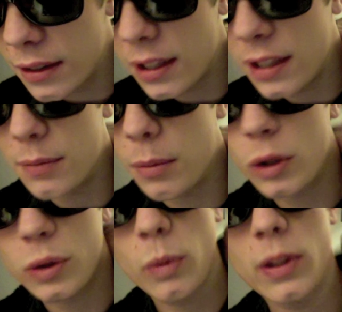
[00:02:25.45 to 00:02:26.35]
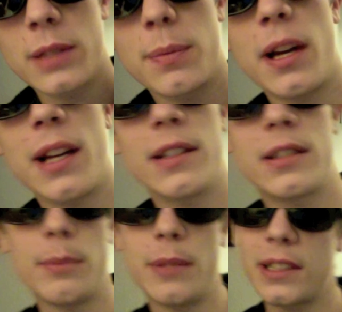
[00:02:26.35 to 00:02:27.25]
He has most wins by
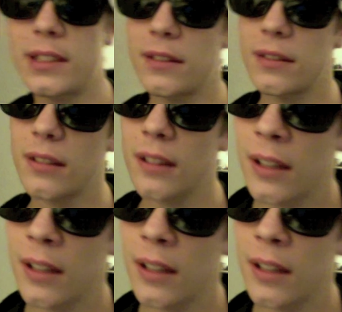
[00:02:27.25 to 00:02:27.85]
submission.